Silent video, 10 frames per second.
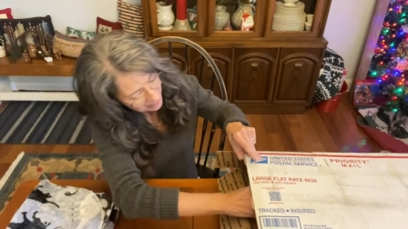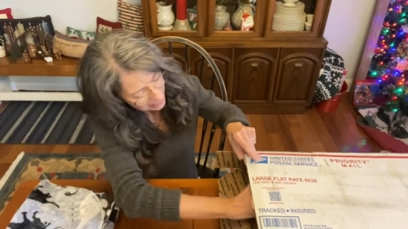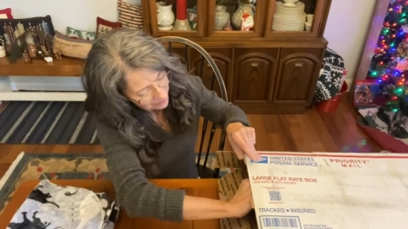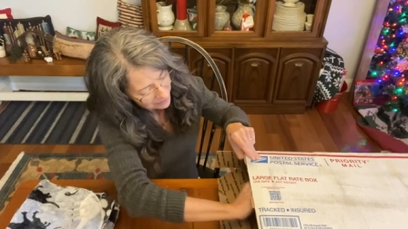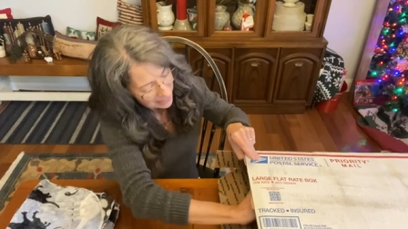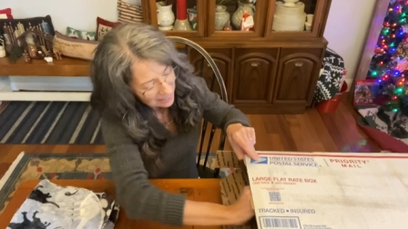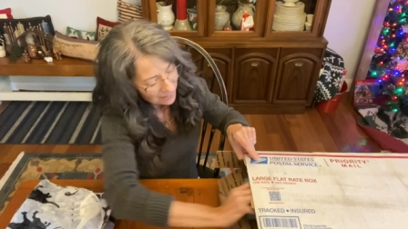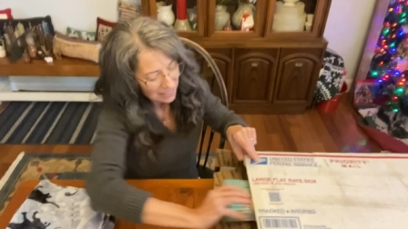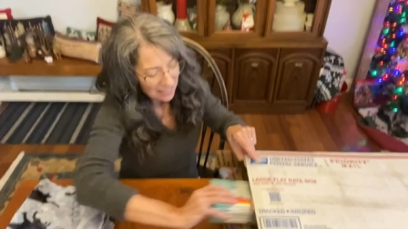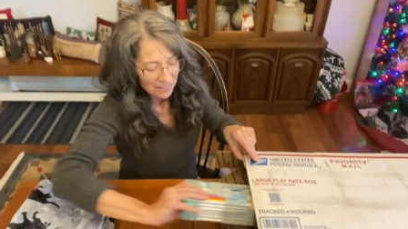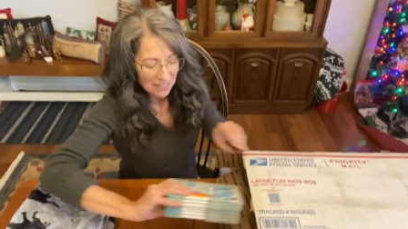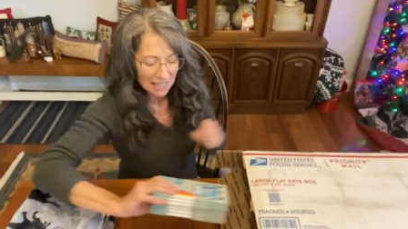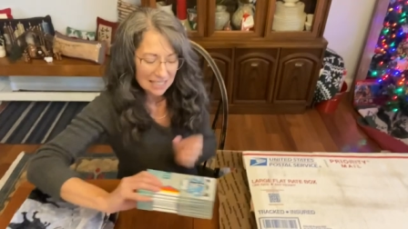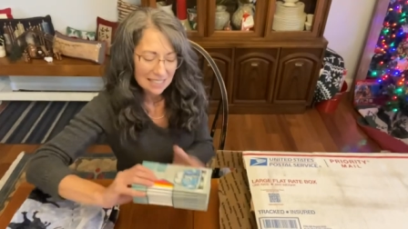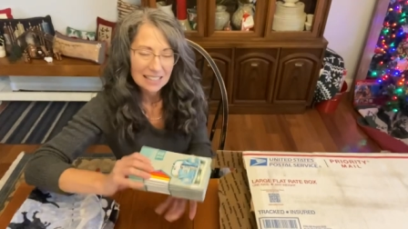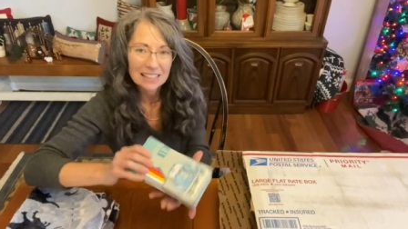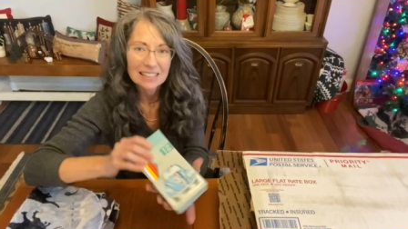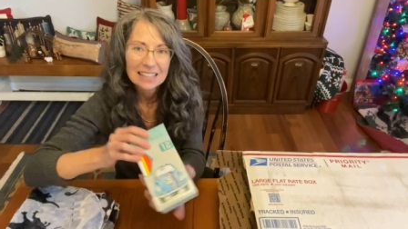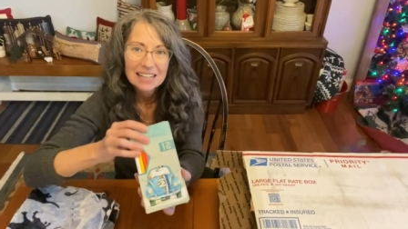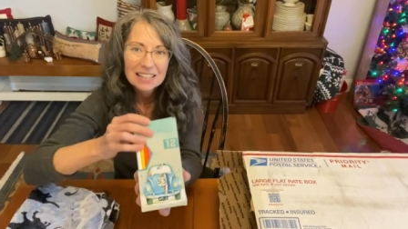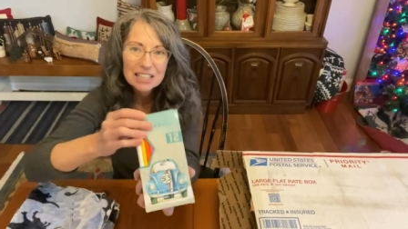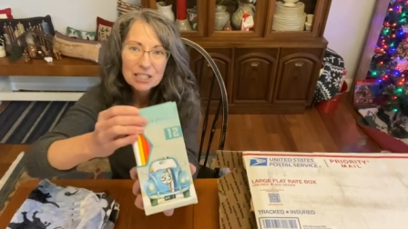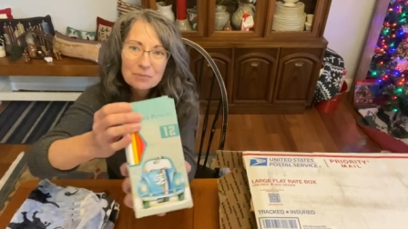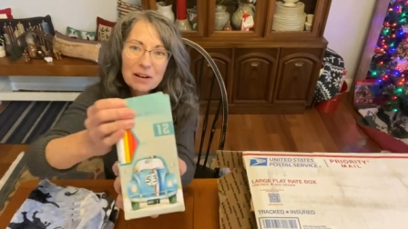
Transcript: yep, here we go. Got to the these are my